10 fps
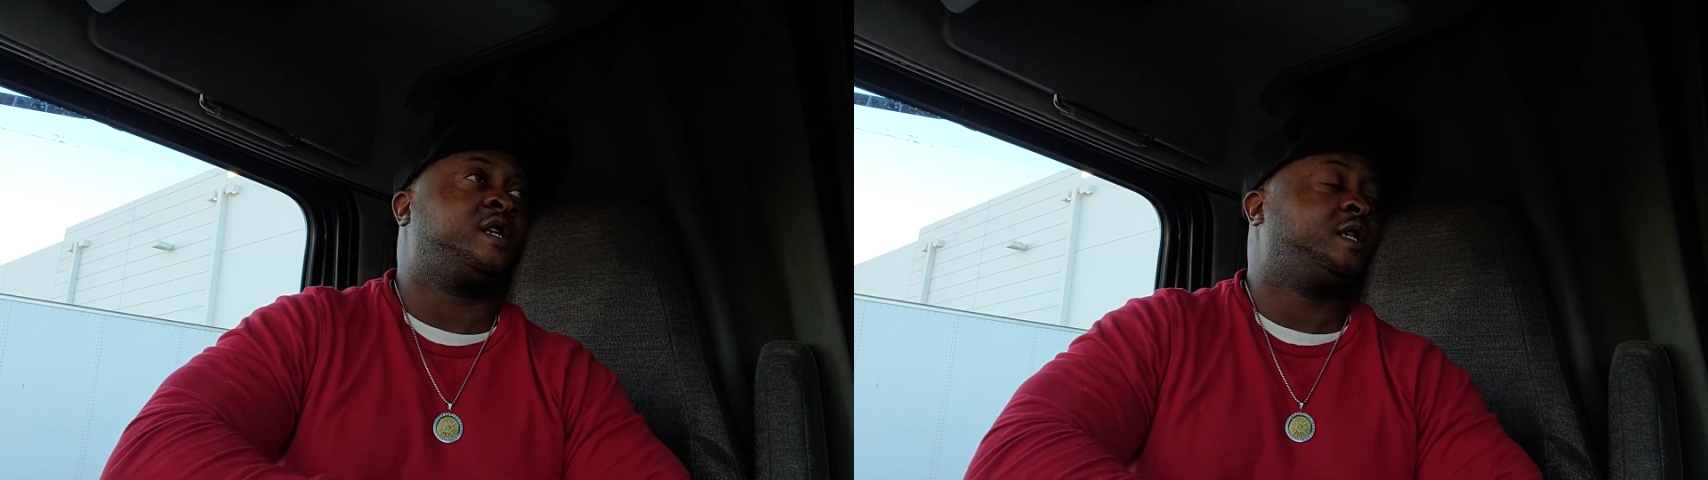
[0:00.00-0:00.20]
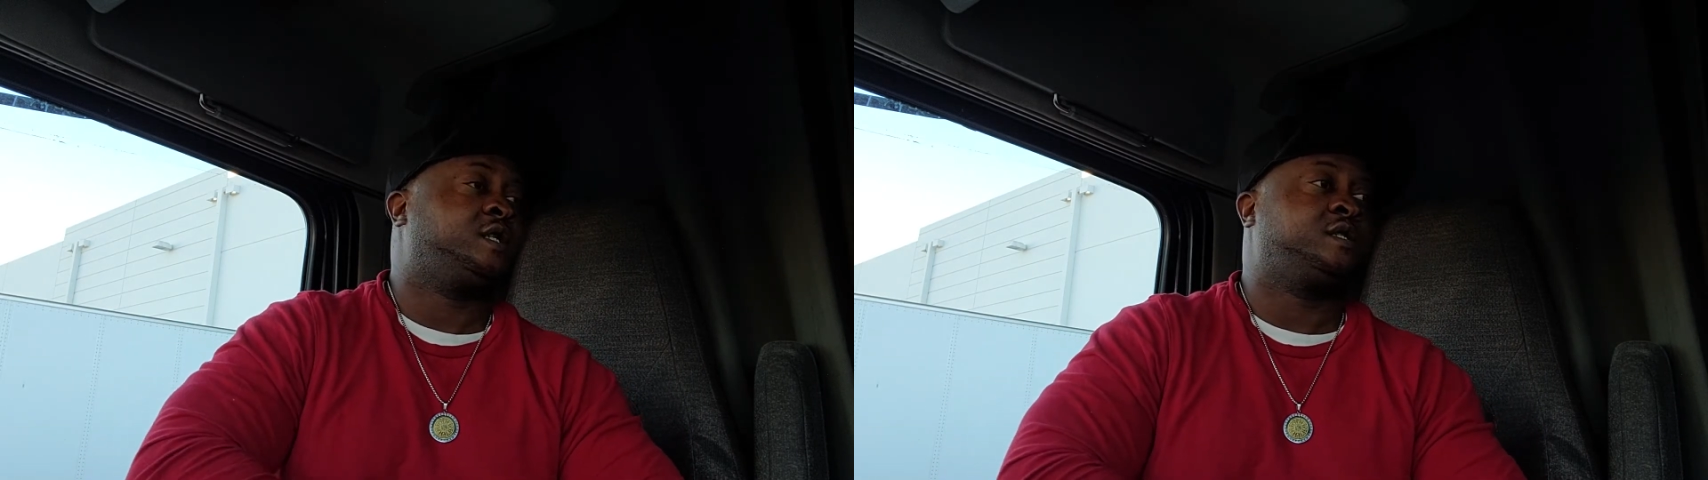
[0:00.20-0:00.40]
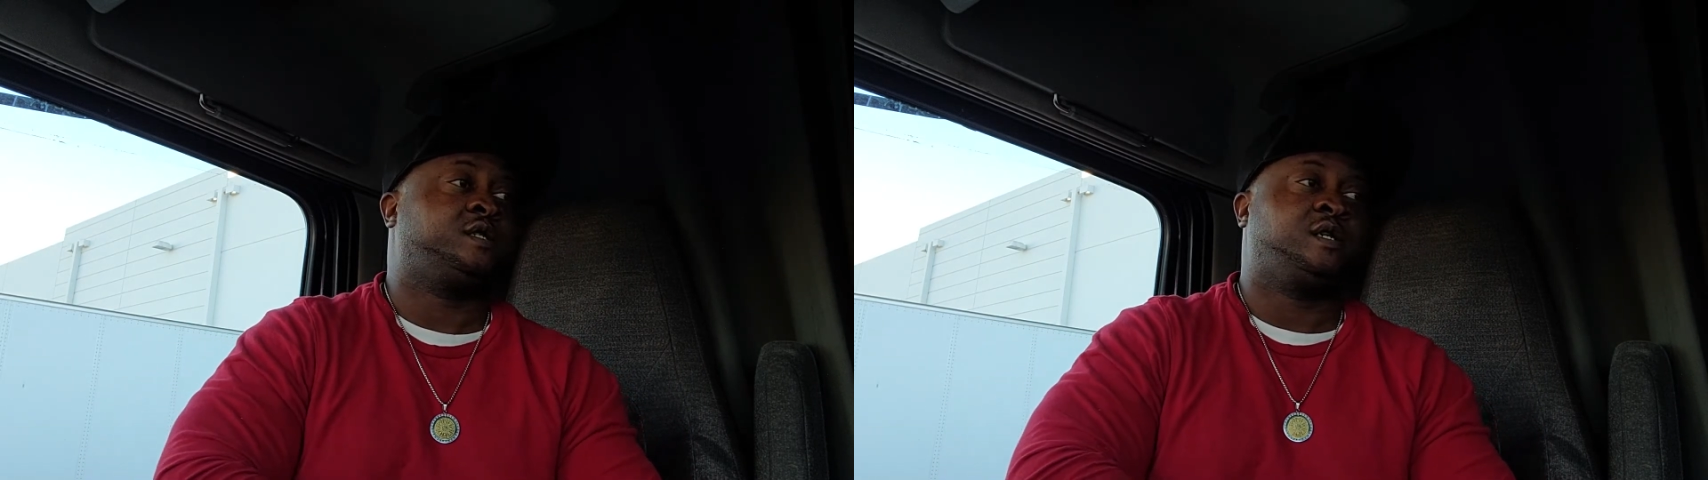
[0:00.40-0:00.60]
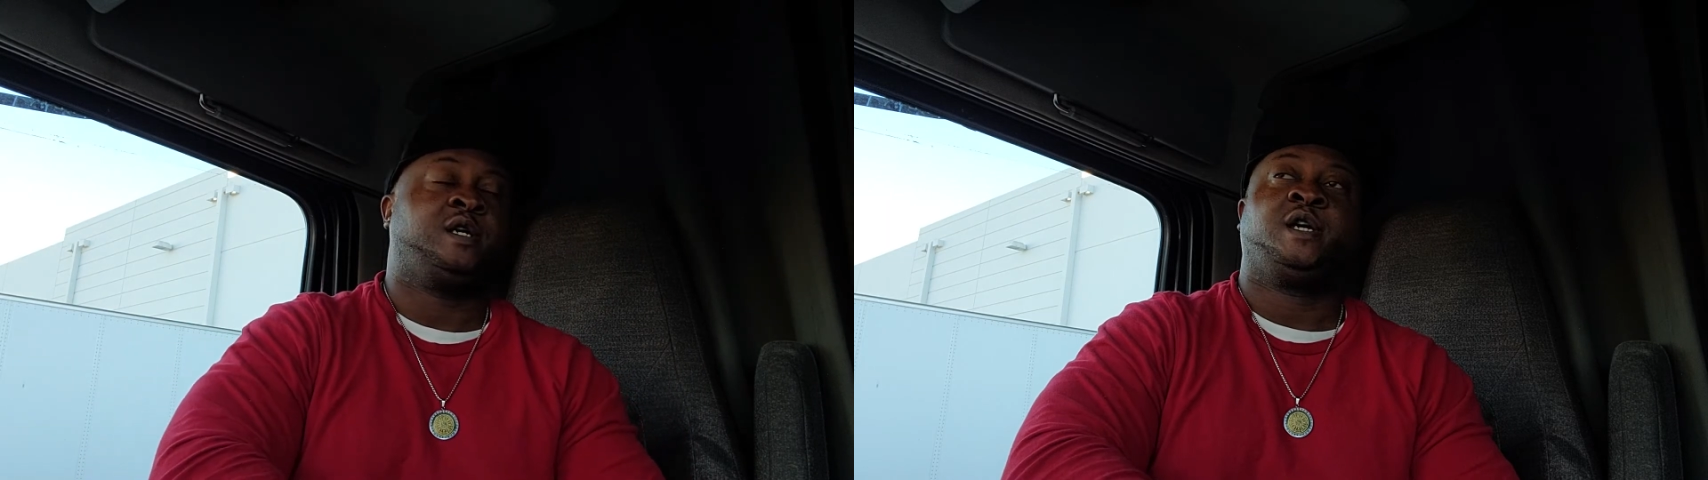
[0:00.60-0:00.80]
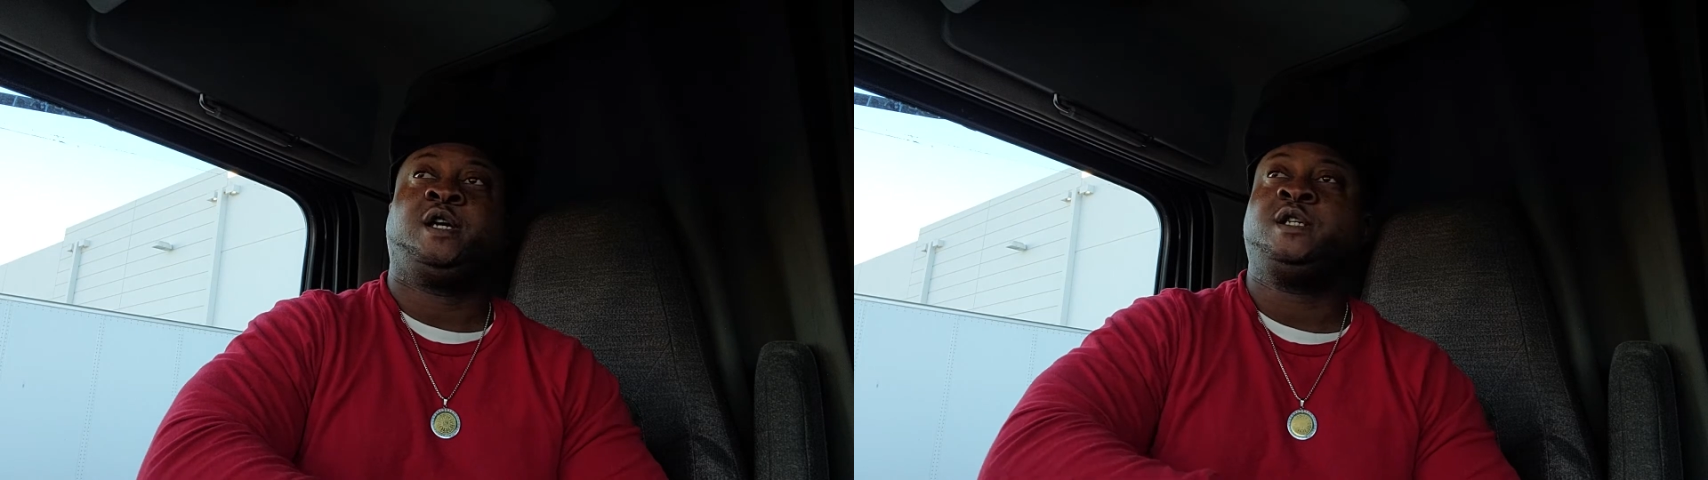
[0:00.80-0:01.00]
dealers,
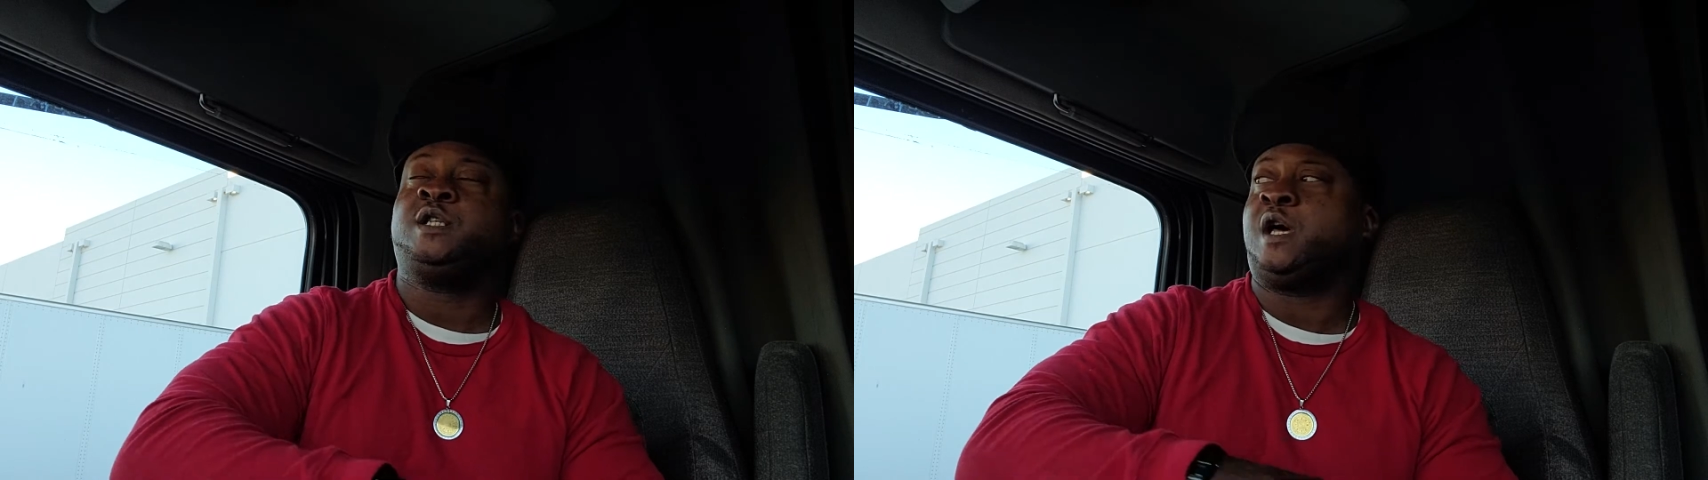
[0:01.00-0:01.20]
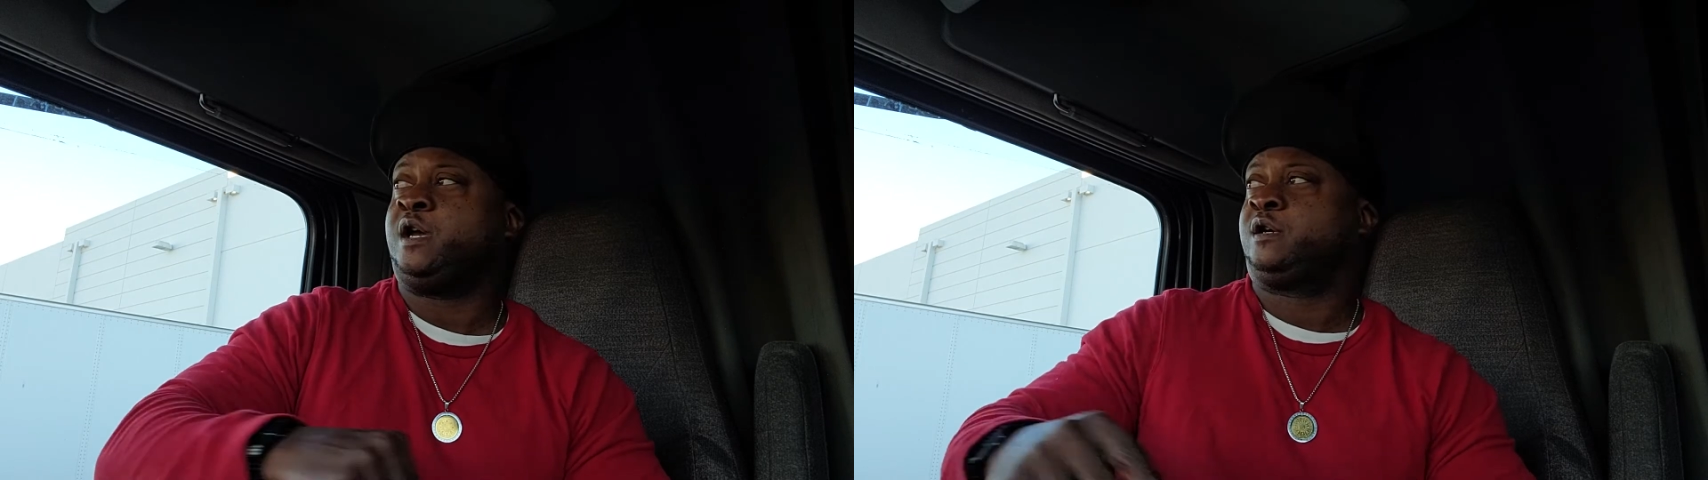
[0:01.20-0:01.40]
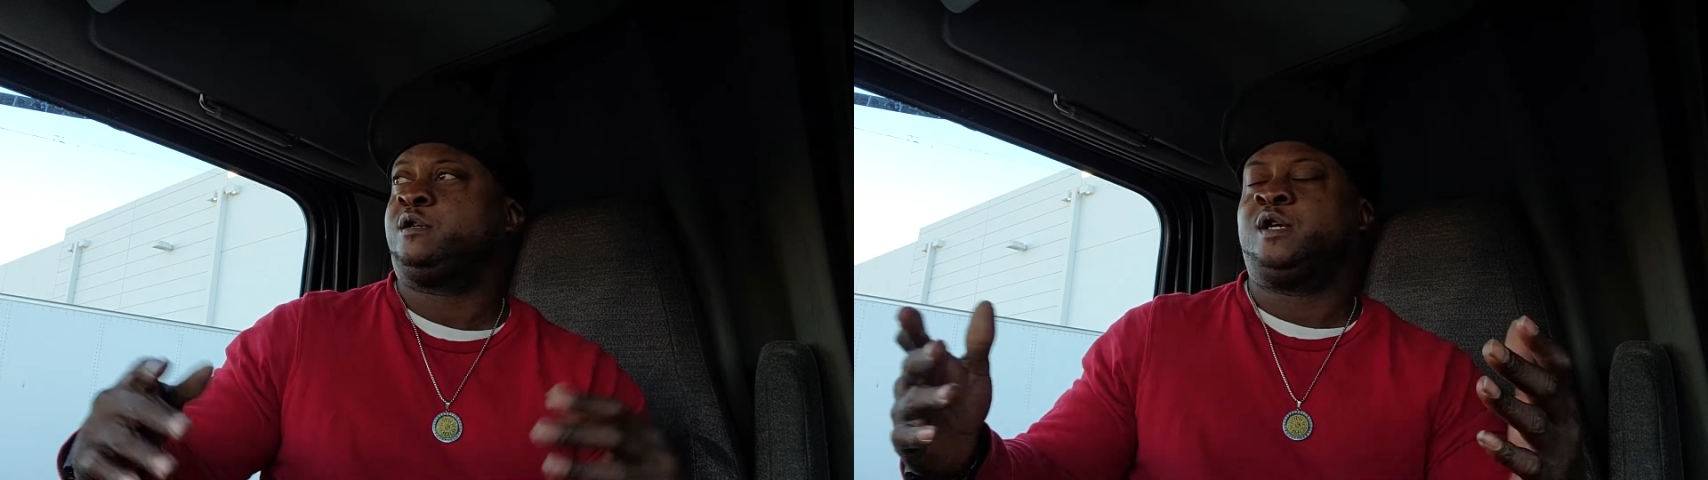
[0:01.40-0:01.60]
he's like,